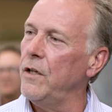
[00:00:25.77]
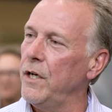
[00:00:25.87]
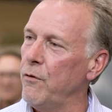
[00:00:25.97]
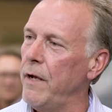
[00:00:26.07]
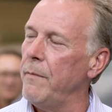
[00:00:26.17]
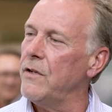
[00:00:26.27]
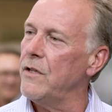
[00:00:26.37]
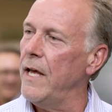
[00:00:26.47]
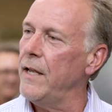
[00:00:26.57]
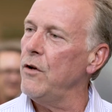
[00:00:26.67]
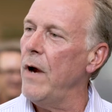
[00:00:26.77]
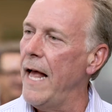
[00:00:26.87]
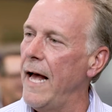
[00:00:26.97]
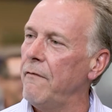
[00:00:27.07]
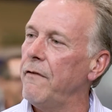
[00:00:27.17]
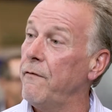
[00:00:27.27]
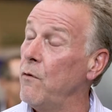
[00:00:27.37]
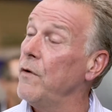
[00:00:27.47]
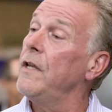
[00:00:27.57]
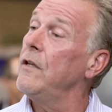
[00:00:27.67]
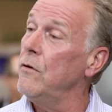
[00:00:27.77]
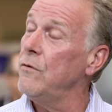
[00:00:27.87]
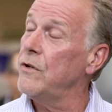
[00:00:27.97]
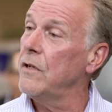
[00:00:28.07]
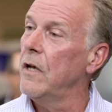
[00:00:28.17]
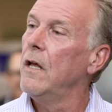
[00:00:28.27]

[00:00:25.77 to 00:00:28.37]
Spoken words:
agreements that you have for the use